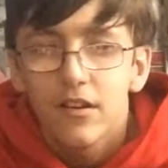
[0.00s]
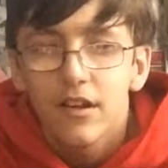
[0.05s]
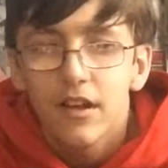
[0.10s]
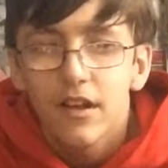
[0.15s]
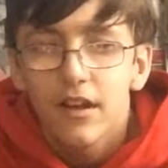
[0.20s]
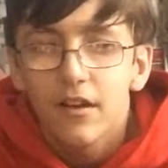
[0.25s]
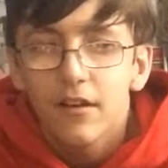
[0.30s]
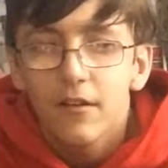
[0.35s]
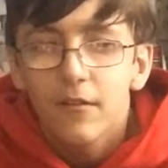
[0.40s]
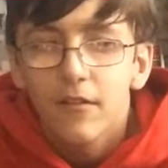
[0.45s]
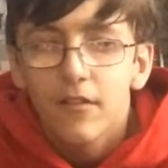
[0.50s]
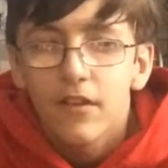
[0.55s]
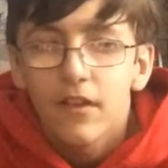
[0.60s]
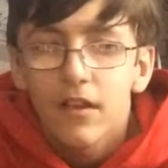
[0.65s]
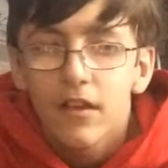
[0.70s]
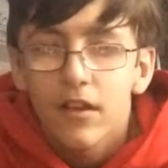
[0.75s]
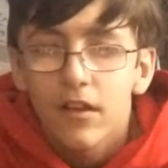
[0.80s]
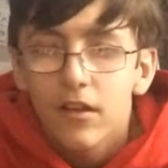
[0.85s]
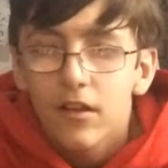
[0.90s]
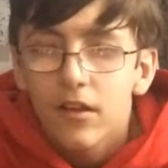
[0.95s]
Yeah.
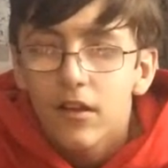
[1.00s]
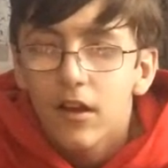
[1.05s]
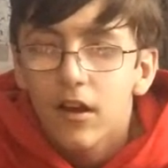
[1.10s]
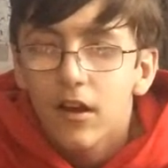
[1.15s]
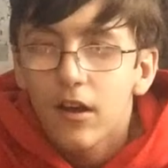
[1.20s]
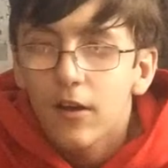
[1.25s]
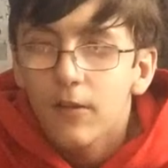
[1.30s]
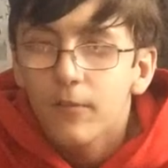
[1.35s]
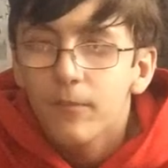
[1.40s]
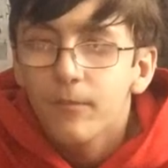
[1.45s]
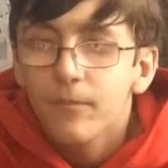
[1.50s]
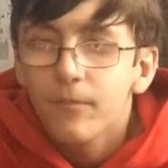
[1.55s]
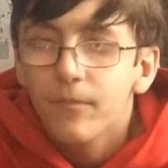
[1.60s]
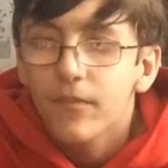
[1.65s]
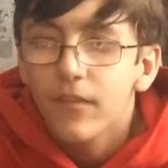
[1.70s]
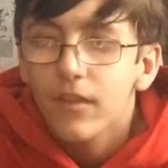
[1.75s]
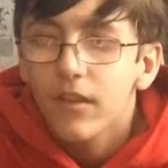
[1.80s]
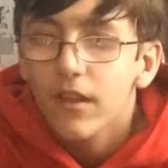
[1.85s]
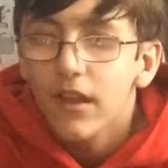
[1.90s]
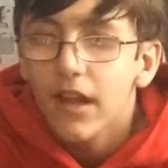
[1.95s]
And